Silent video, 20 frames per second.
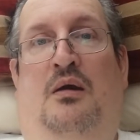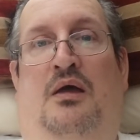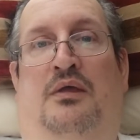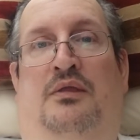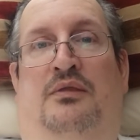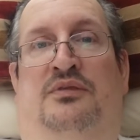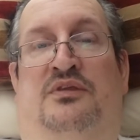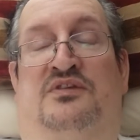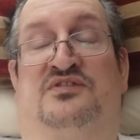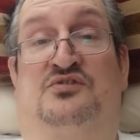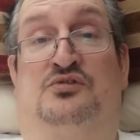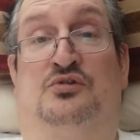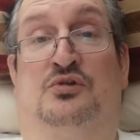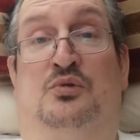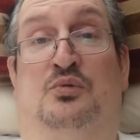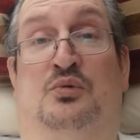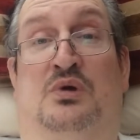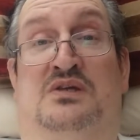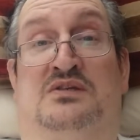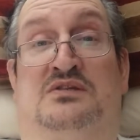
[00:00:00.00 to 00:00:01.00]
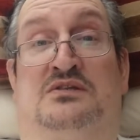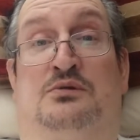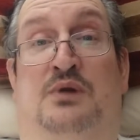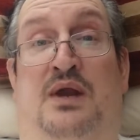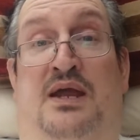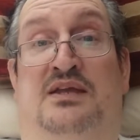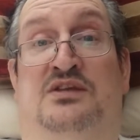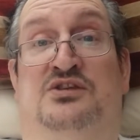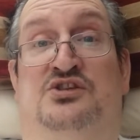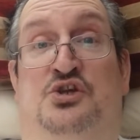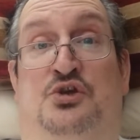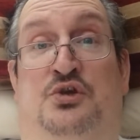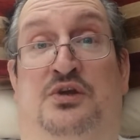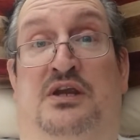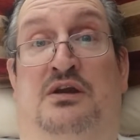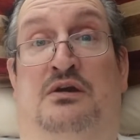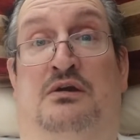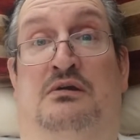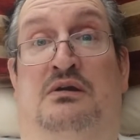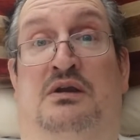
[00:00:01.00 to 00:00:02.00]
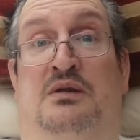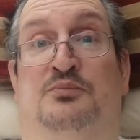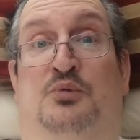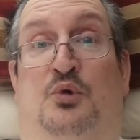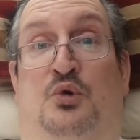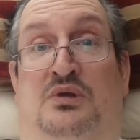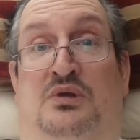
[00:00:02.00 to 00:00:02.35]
The school was grade junior in Port